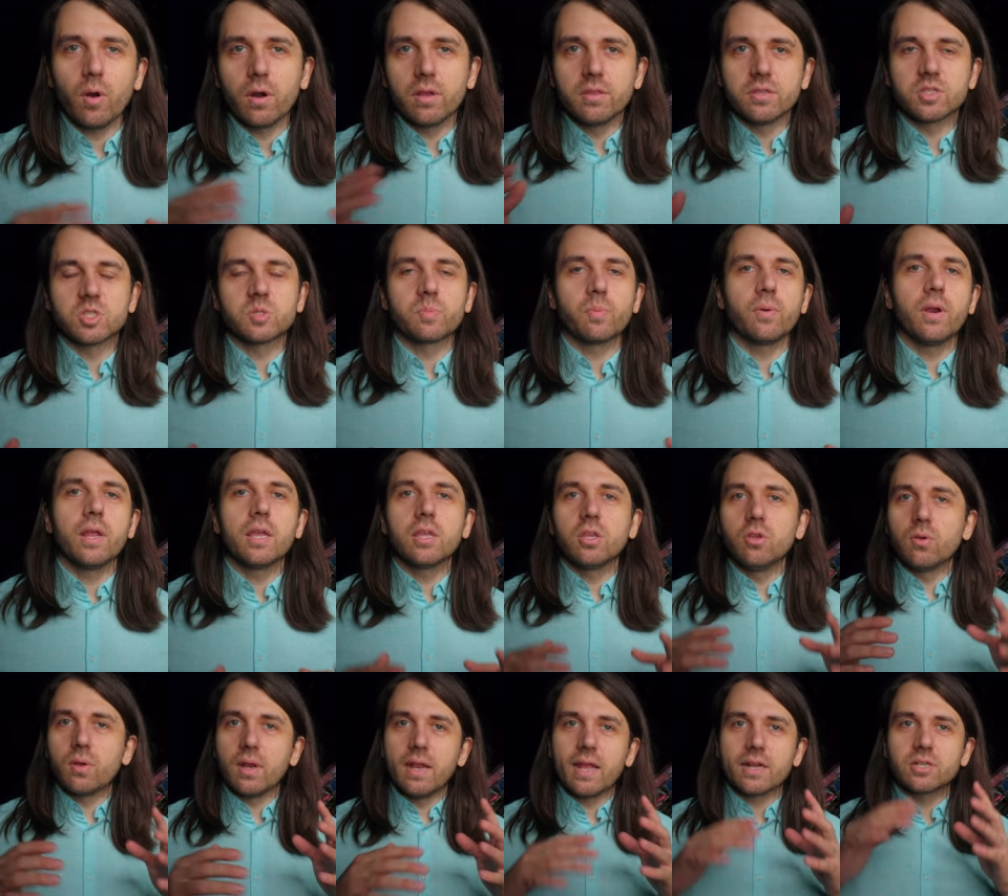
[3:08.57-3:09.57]
where in the
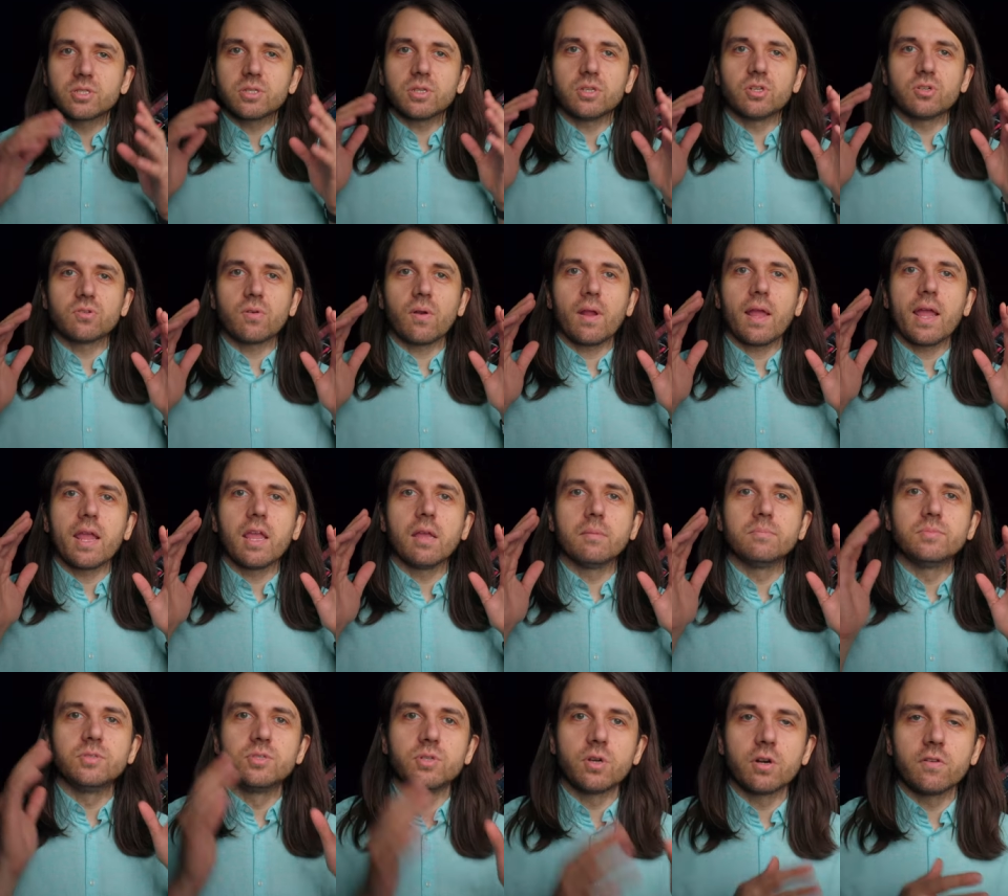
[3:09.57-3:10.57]
spring you can actually try
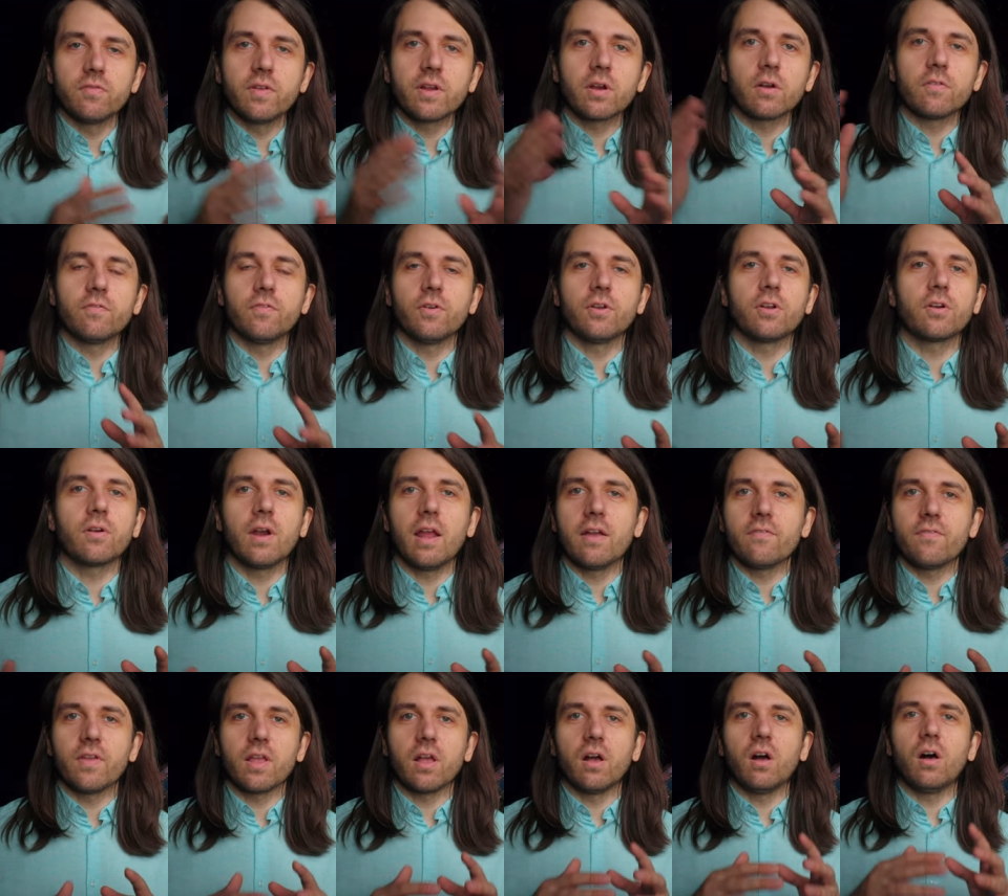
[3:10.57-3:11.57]
observing or
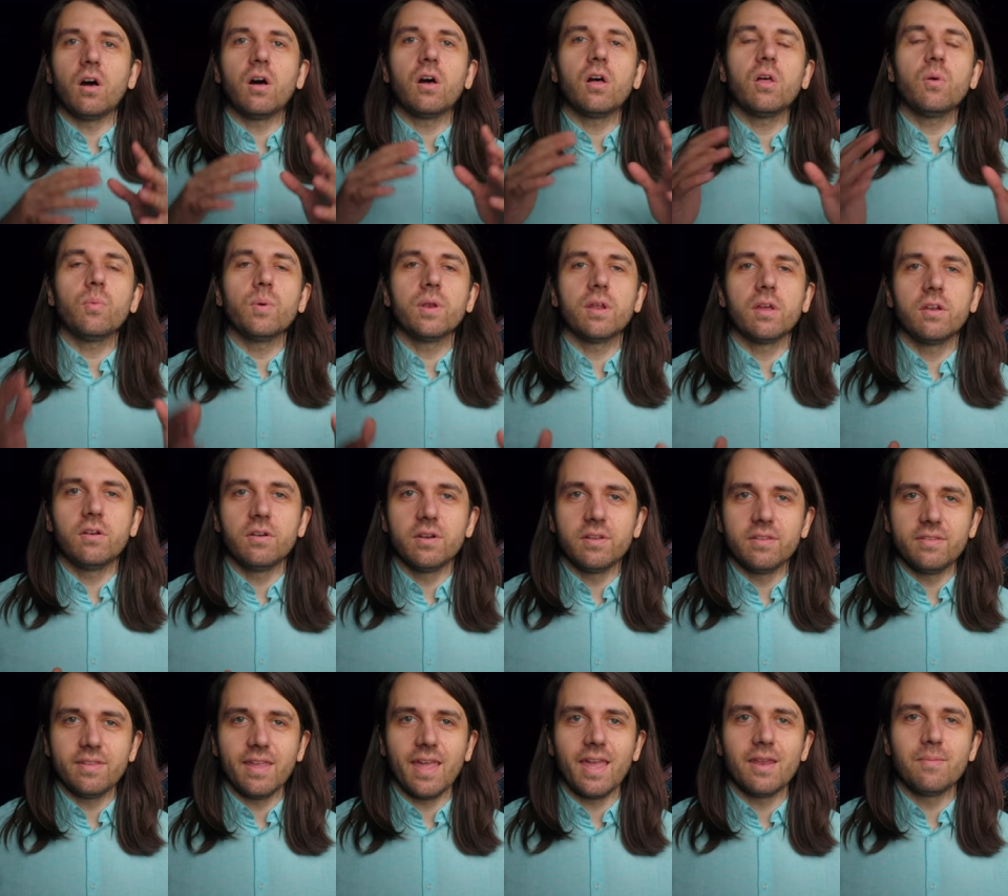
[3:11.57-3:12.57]
photographing all
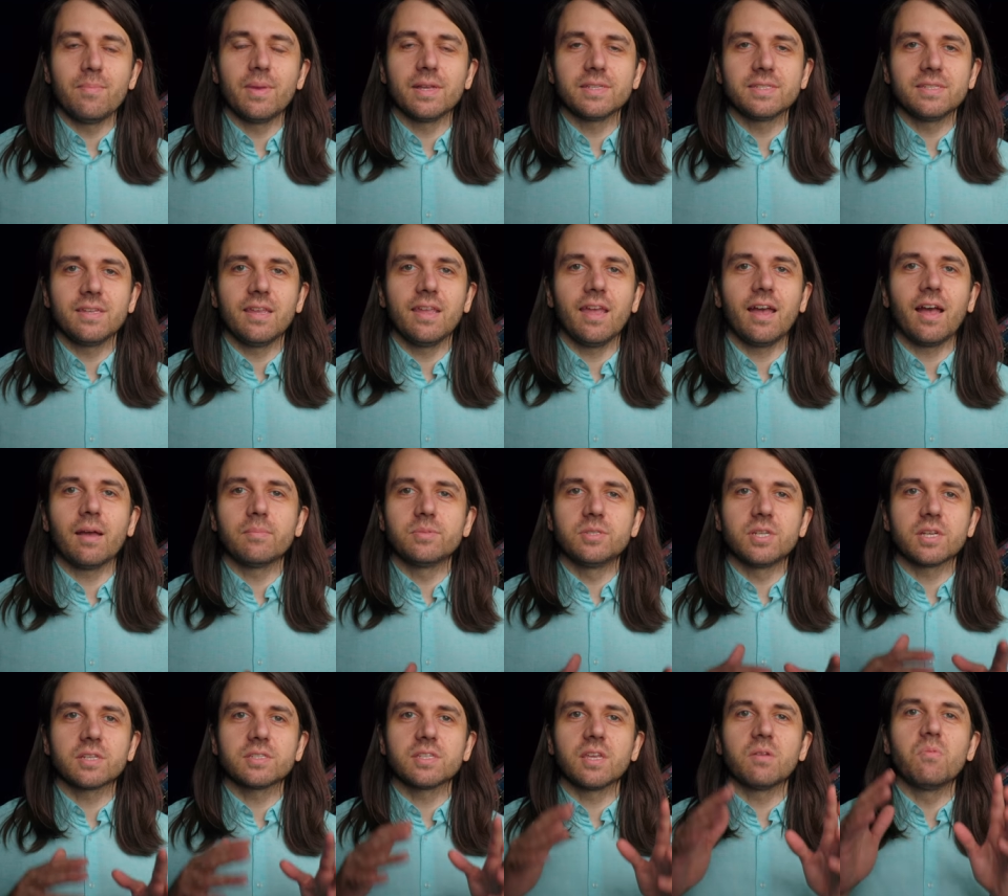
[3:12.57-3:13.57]
110 Messier
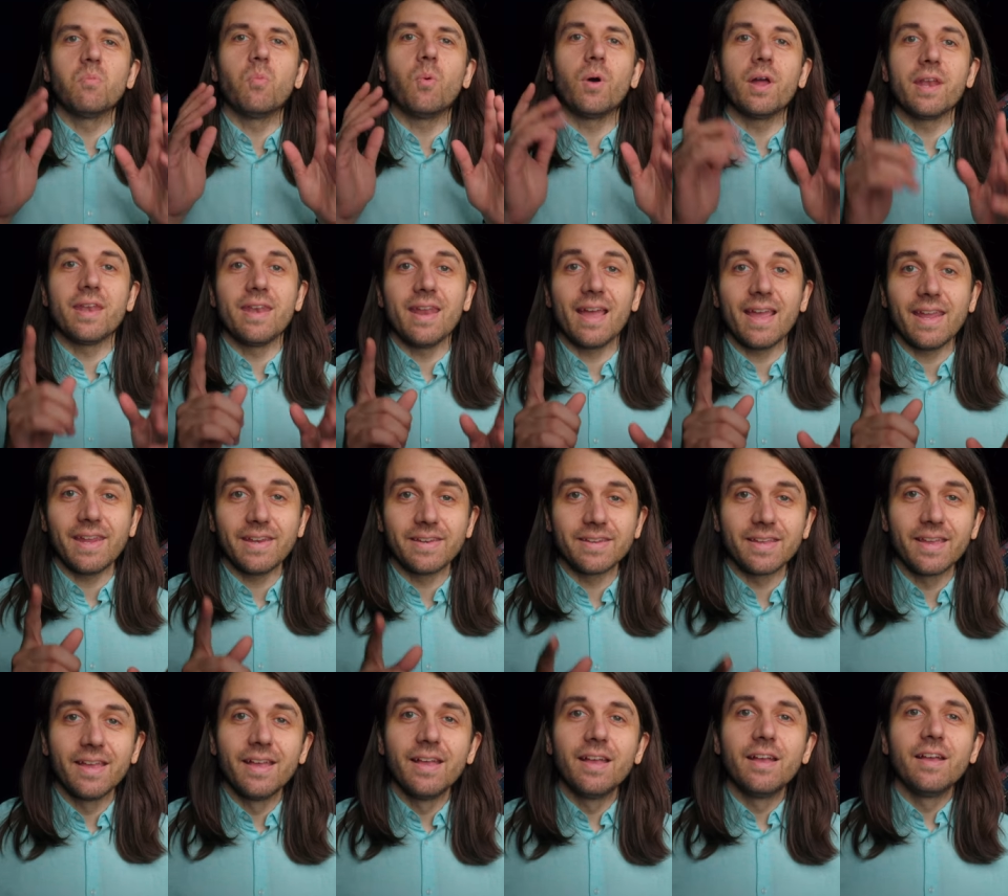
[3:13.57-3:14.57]
objects in one
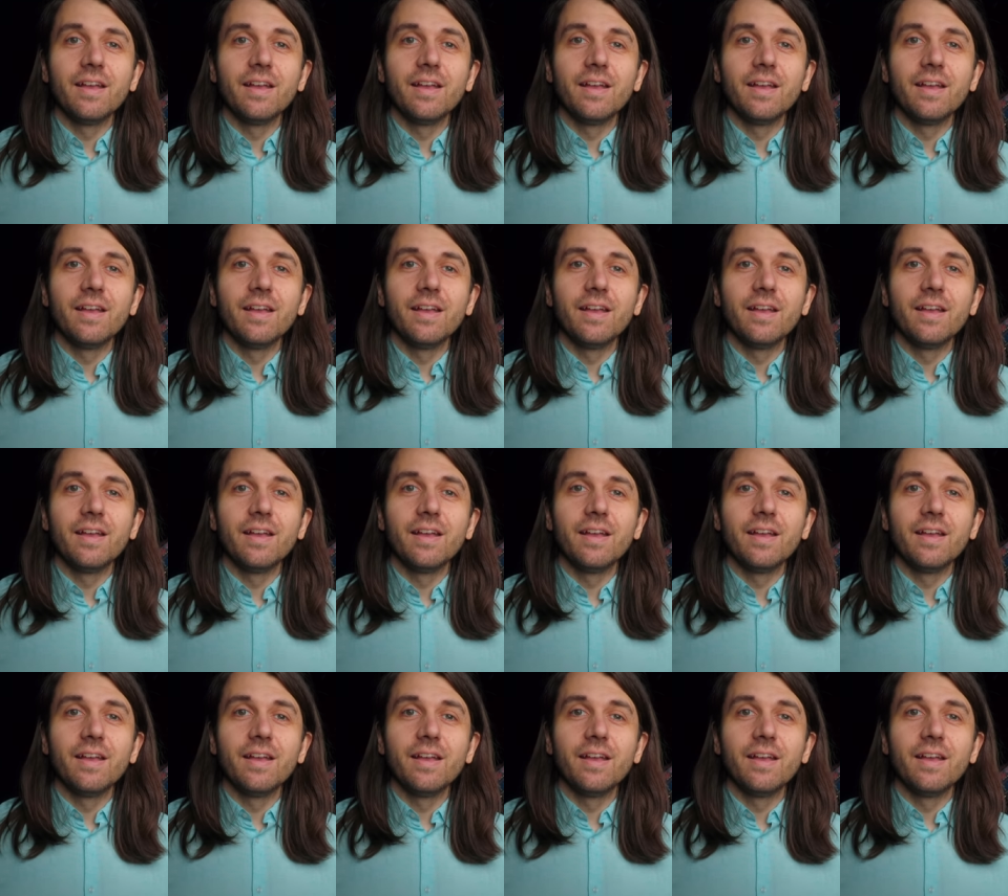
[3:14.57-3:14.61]
night,